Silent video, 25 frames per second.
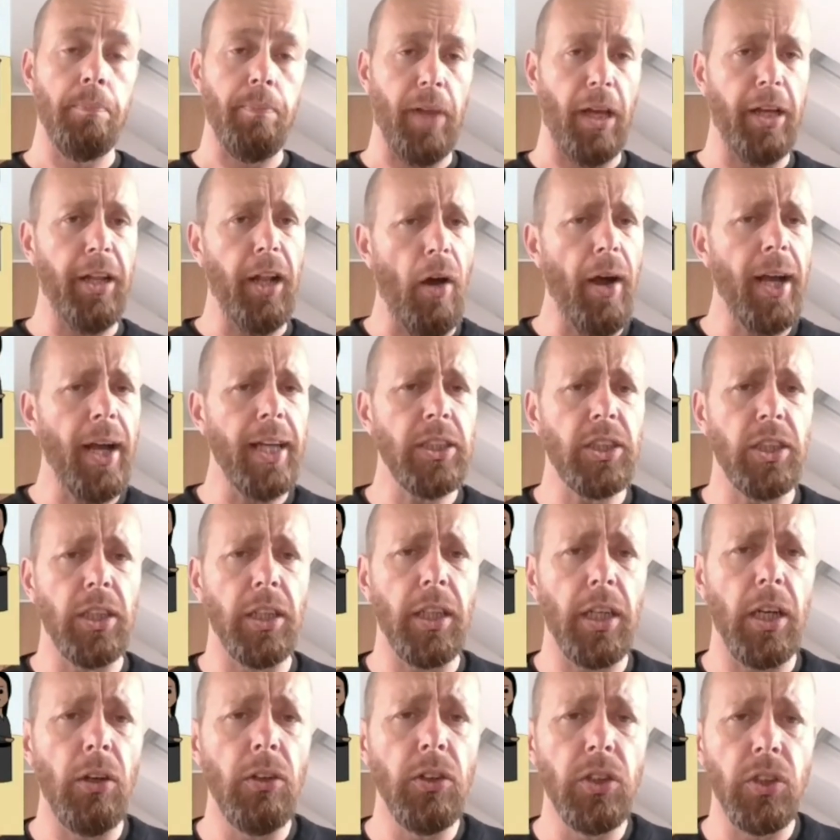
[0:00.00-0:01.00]
And Isaac
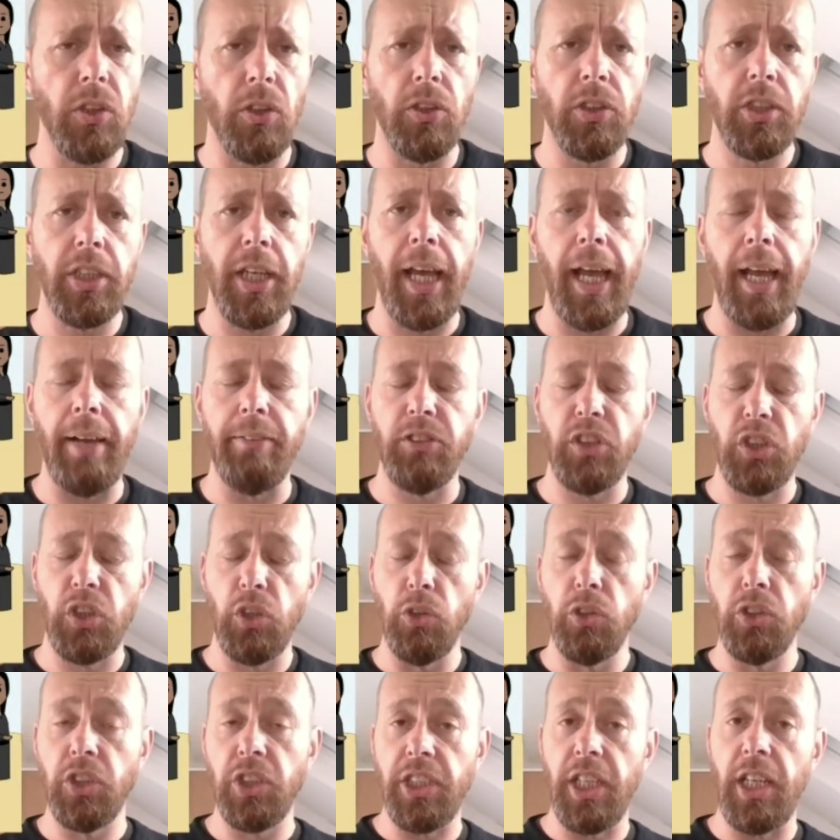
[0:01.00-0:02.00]
goes on to have
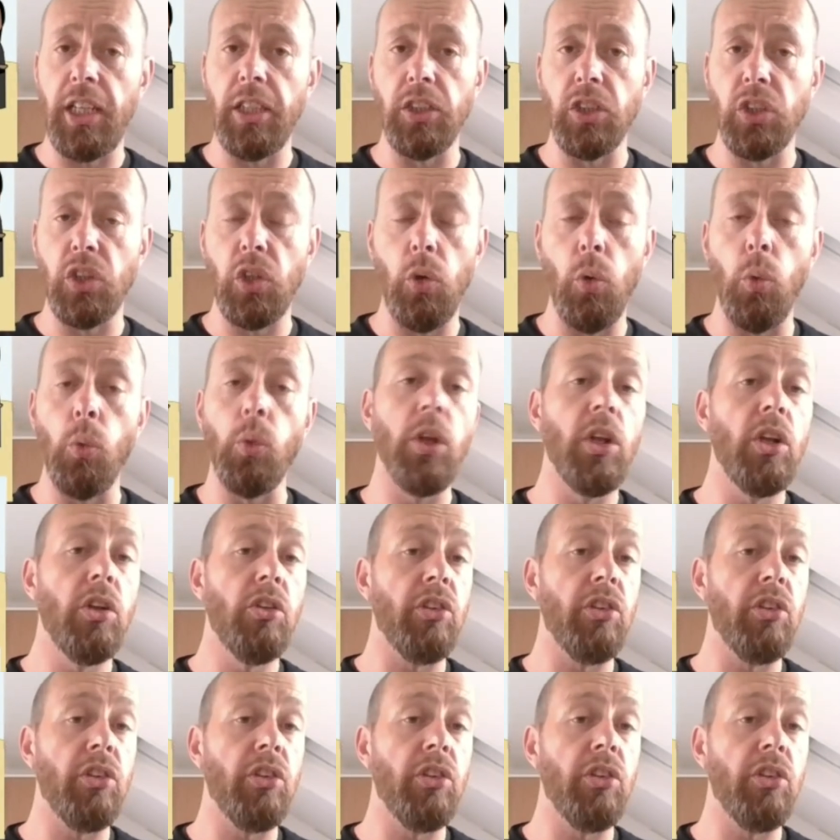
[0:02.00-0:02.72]
two sons called